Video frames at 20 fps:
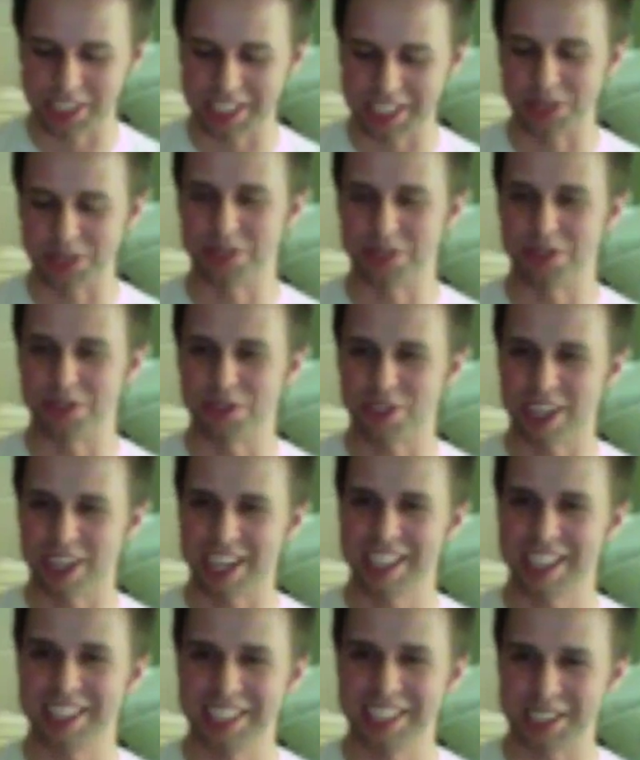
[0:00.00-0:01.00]
he would
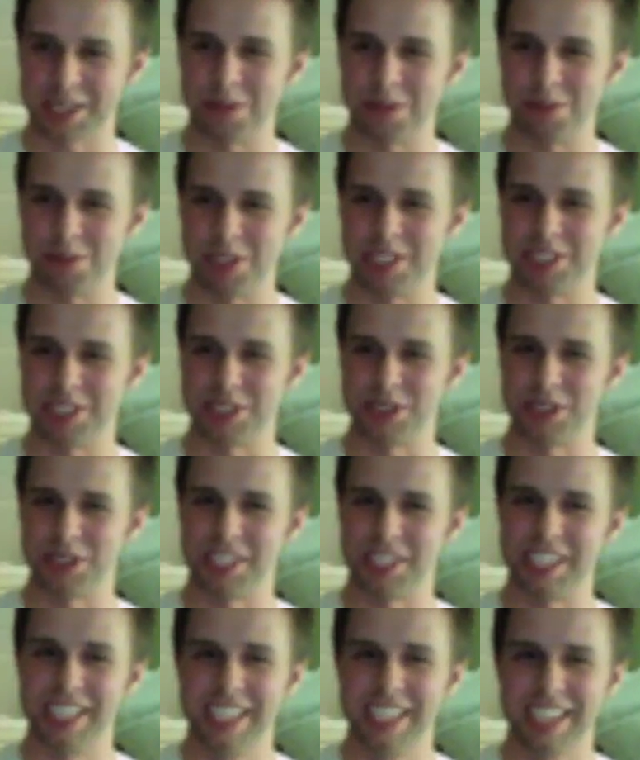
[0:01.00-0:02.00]
finally come into it,
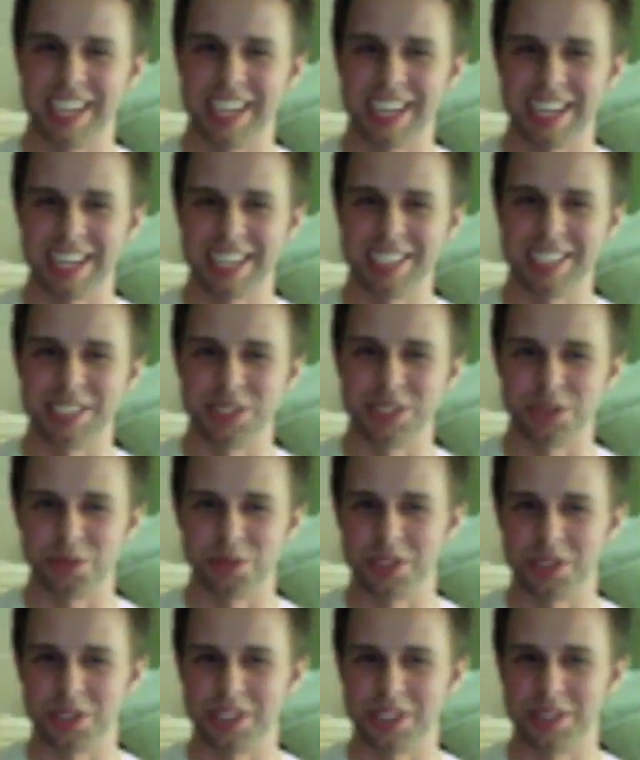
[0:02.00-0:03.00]
and
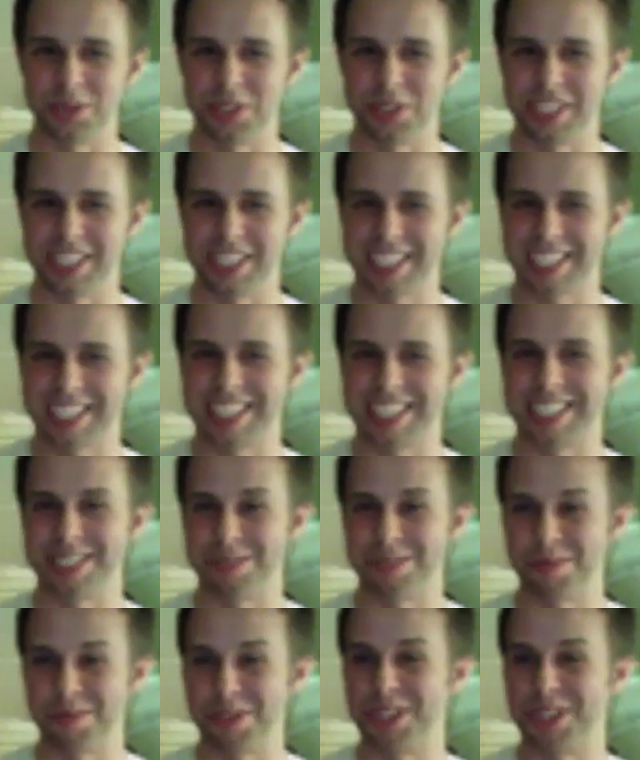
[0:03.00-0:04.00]
we think he'd
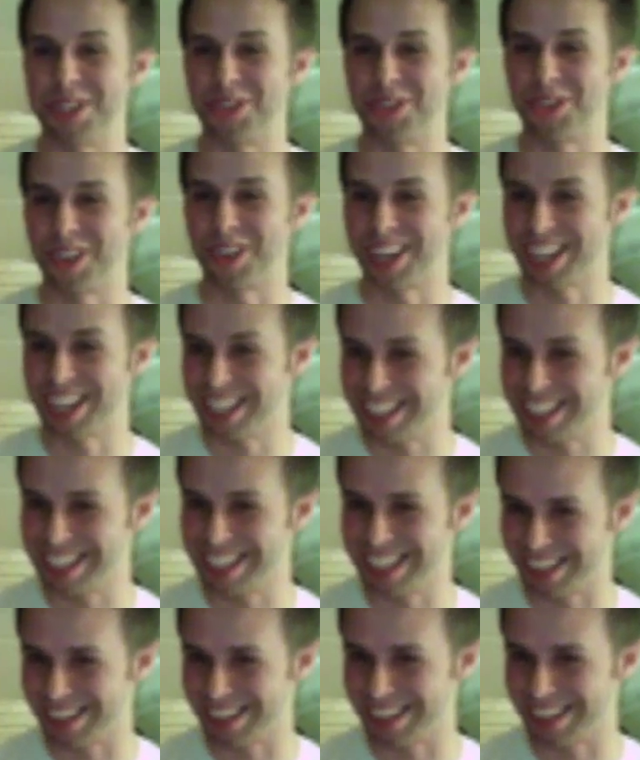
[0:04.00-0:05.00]
be a great
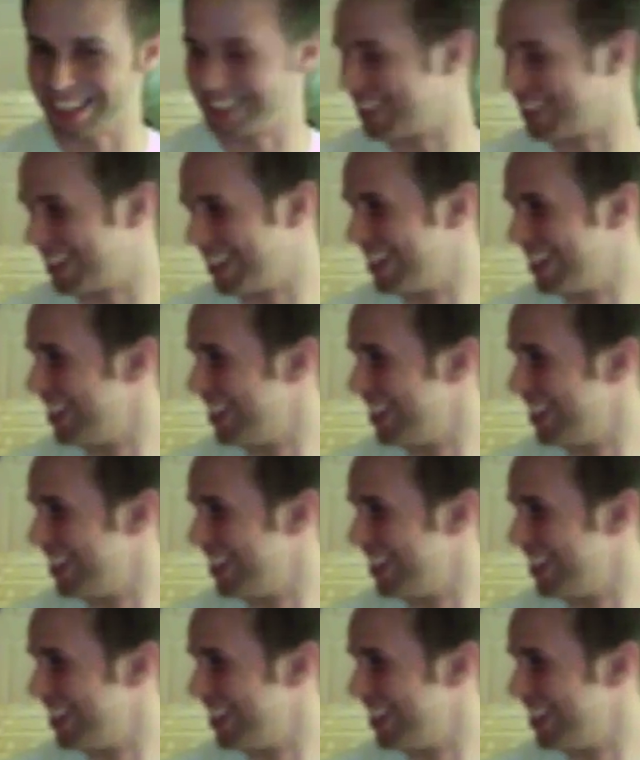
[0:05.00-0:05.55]
character.